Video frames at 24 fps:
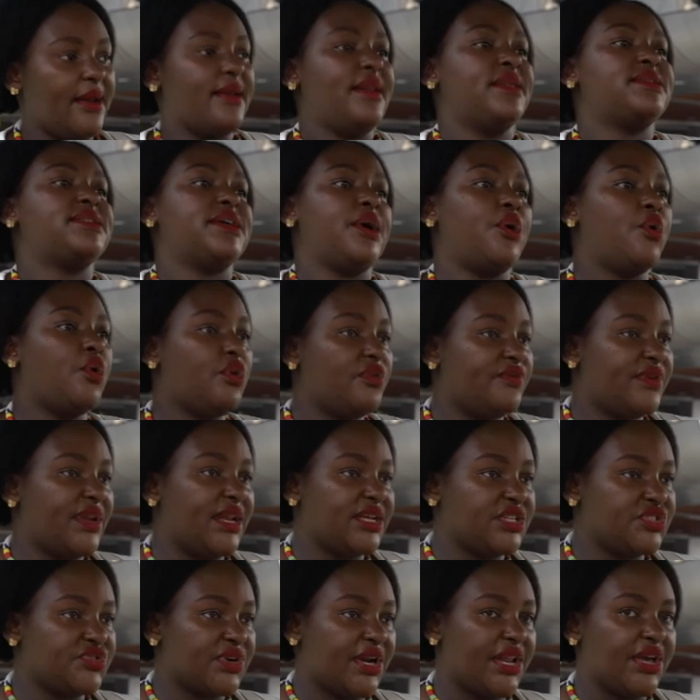let's say, a whole
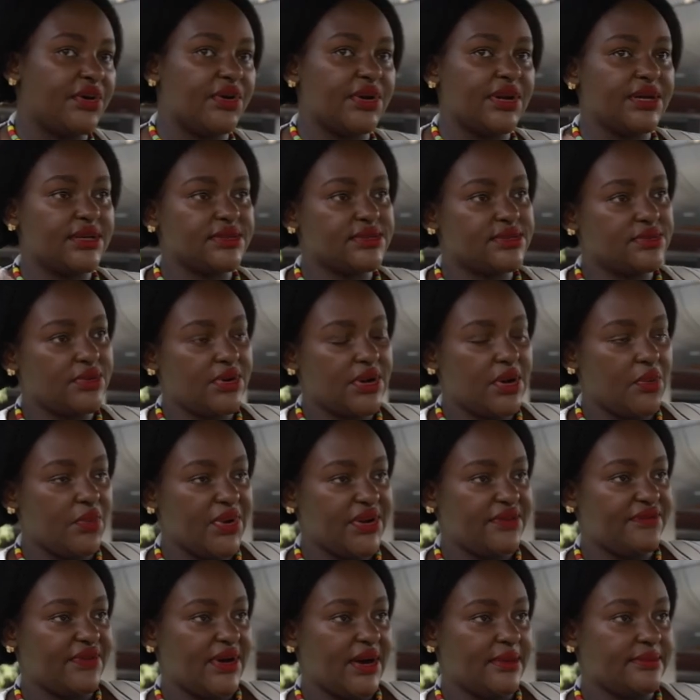village running on a on a
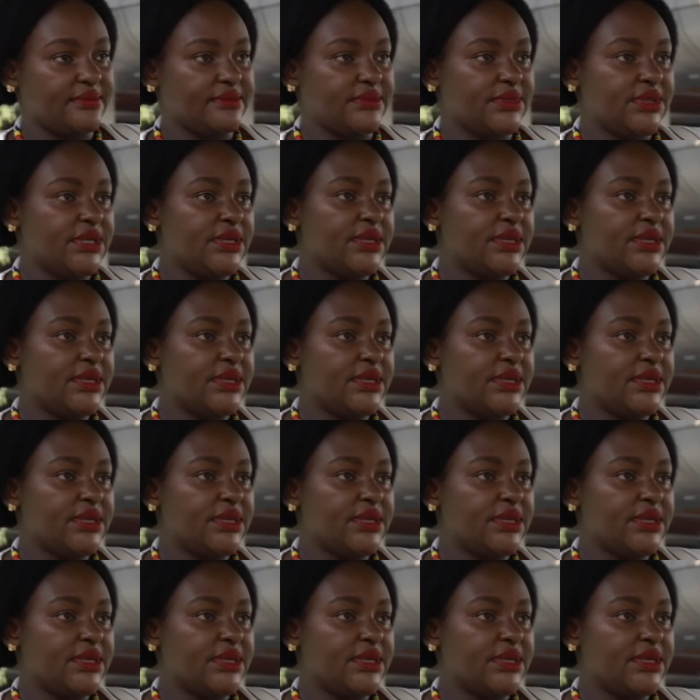wind farm,